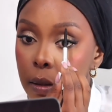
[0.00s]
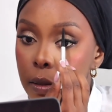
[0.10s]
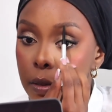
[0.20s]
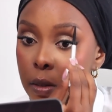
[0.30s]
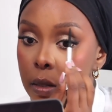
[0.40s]

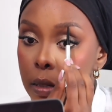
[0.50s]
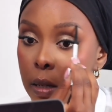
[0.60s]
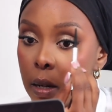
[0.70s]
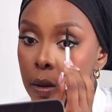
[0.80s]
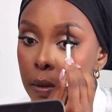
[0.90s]
It's
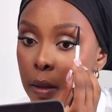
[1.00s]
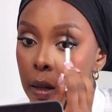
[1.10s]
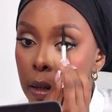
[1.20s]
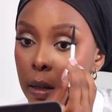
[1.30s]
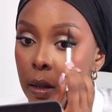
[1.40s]
just how
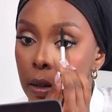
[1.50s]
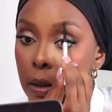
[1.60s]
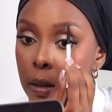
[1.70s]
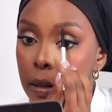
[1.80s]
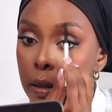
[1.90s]
they
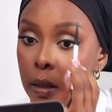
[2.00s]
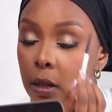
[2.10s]
look.